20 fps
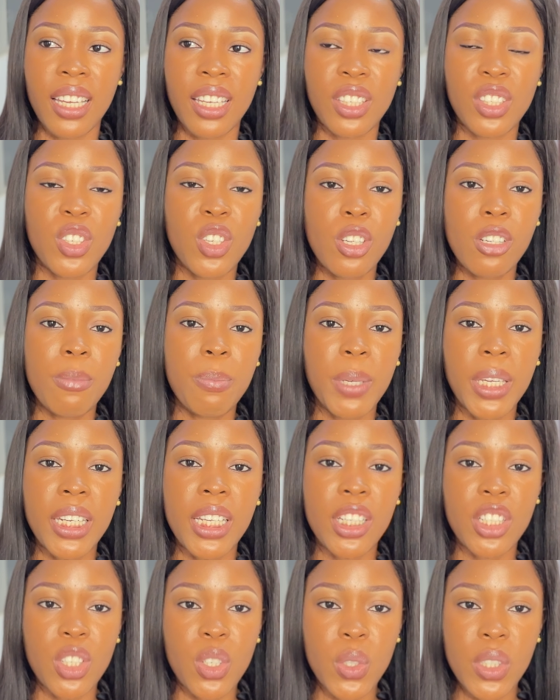you being
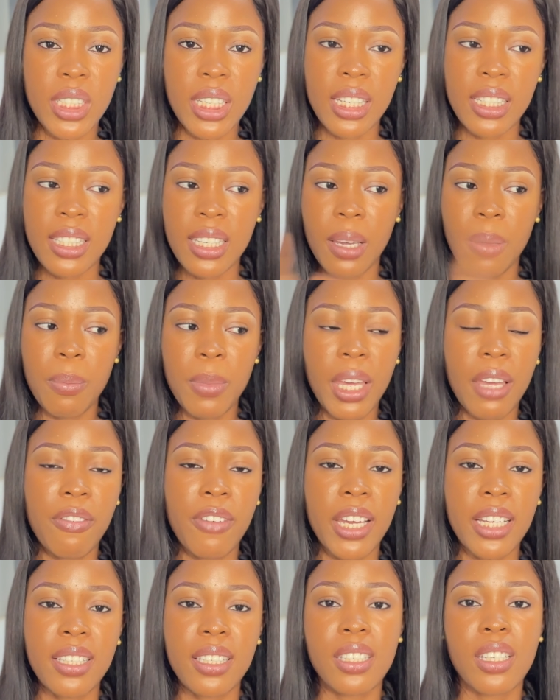a nuisance can be
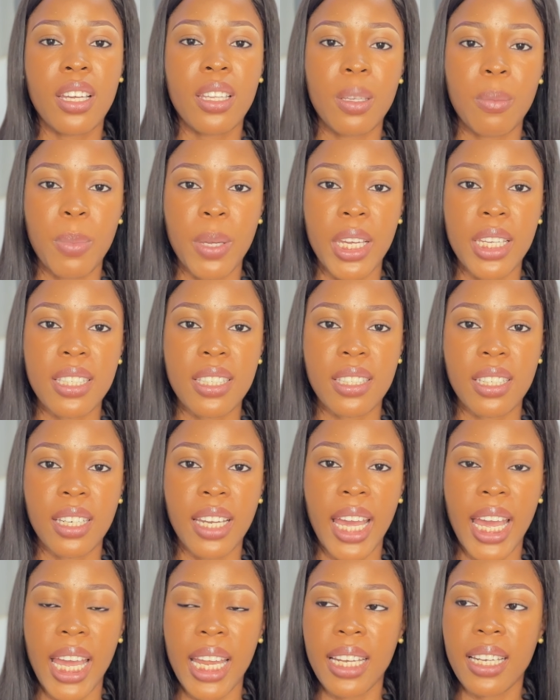affecting the other
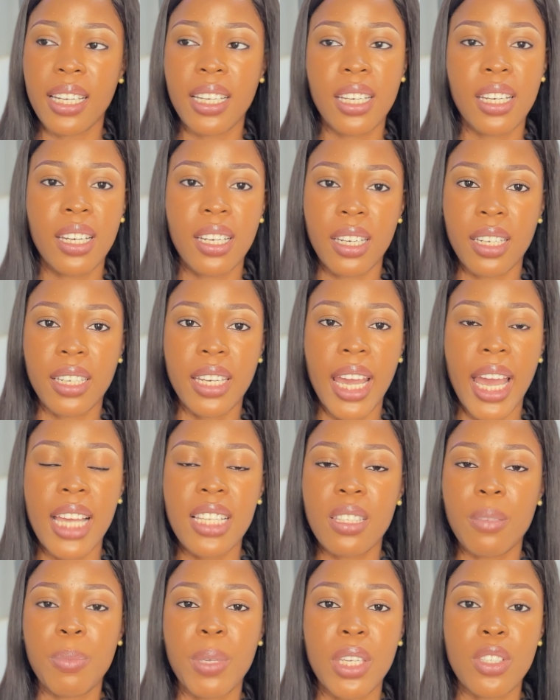person, and there
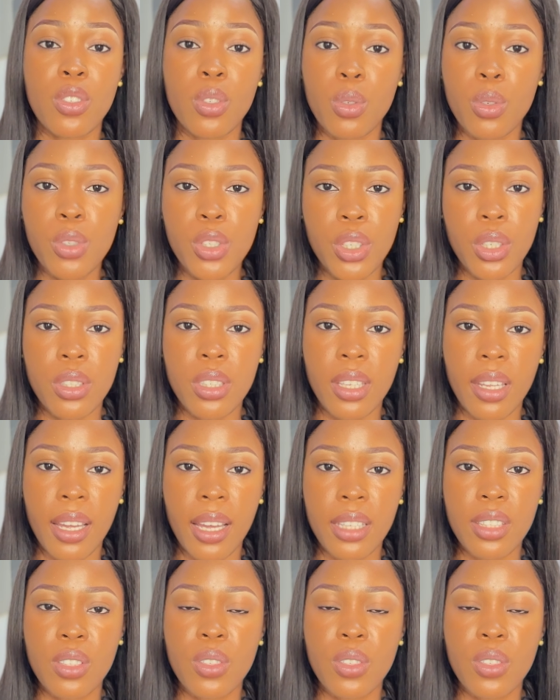has to be a solution to that.